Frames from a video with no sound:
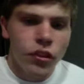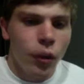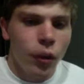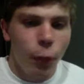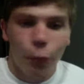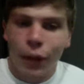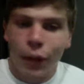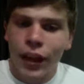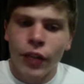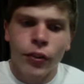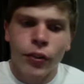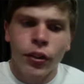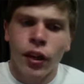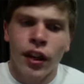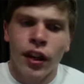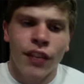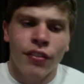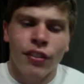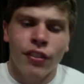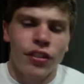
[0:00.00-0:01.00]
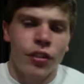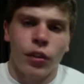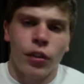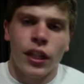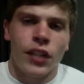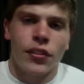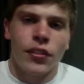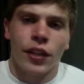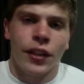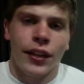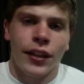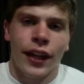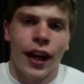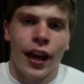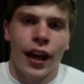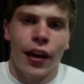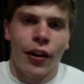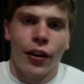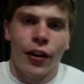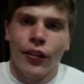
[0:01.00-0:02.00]
Battery life is only slightly
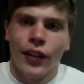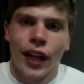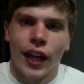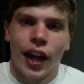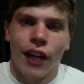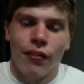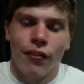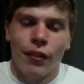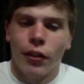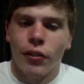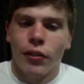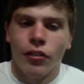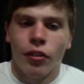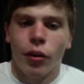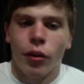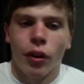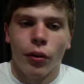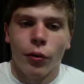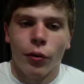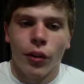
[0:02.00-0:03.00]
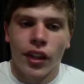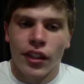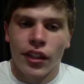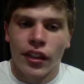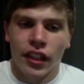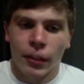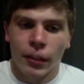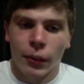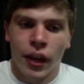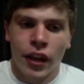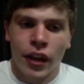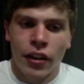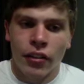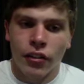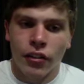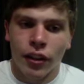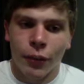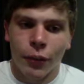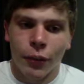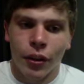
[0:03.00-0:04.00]
higher on the iPhone, so I don't really think it matters
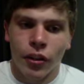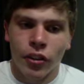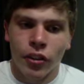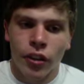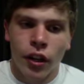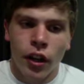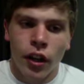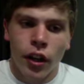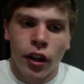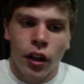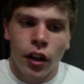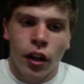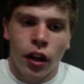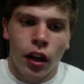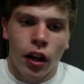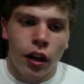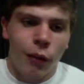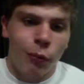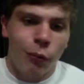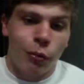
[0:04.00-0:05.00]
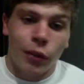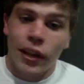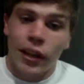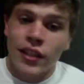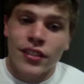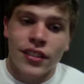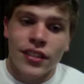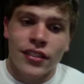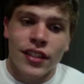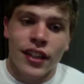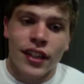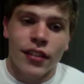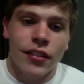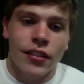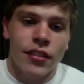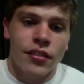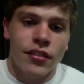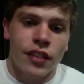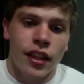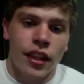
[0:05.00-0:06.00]
that much. Price exactly
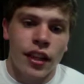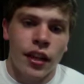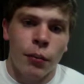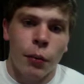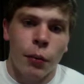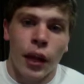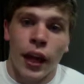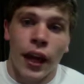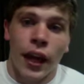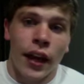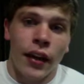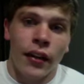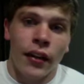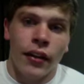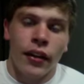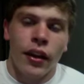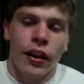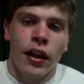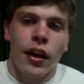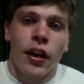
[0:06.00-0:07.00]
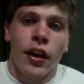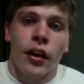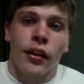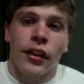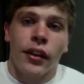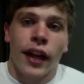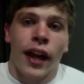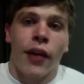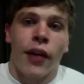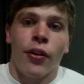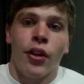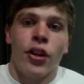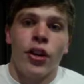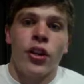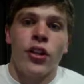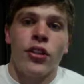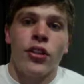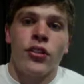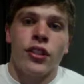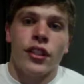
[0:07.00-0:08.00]
the same, and
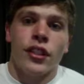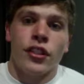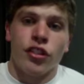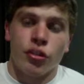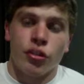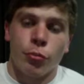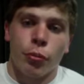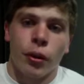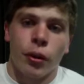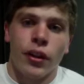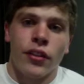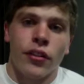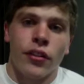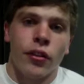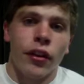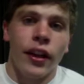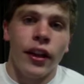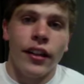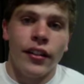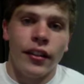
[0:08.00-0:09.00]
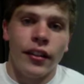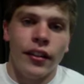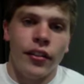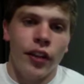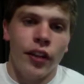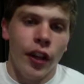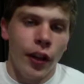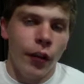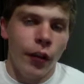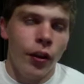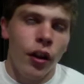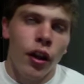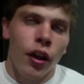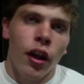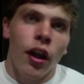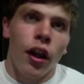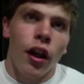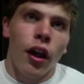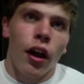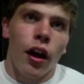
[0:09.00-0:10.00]
carriers is Sprint or AT&T.
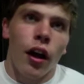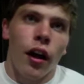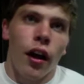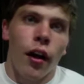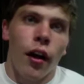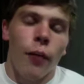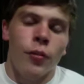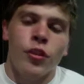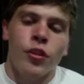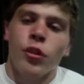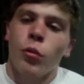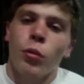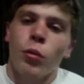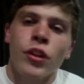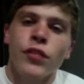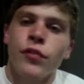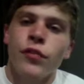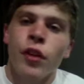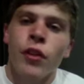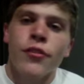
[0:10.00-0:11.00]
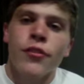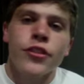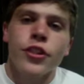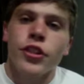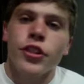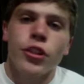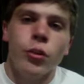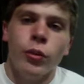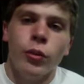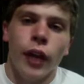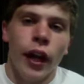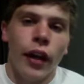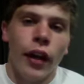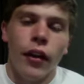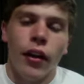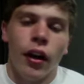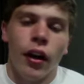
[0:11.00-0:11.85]
So which phone should you get?